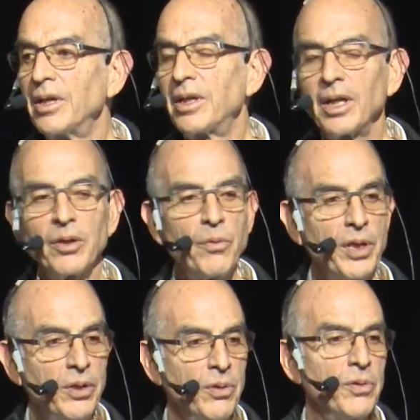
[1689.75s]
Can we
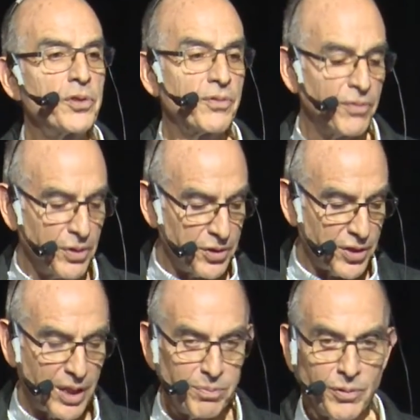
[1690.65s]
use, for
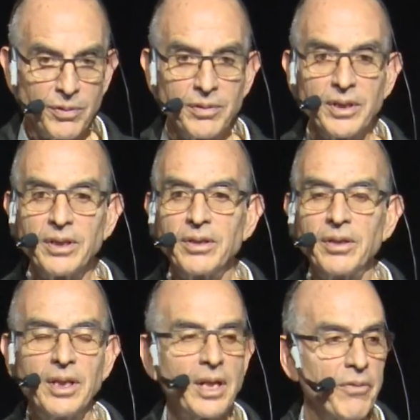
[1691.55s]
example,
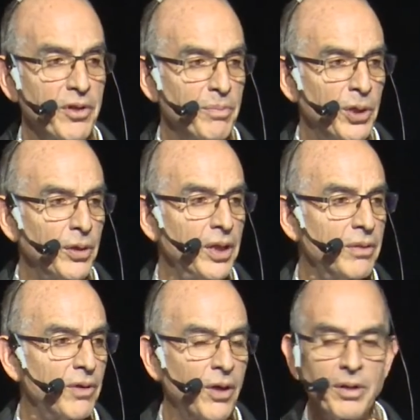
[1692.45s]
the inevitability
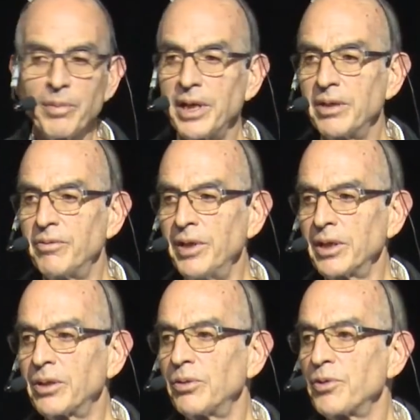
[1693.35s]
of automated
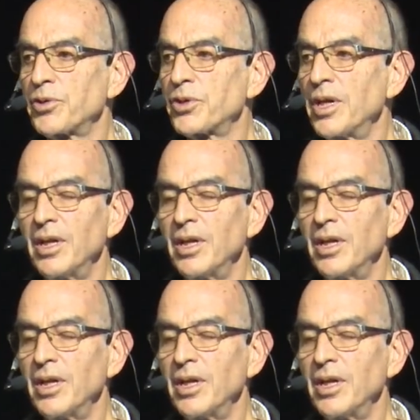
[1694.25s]
vehicles,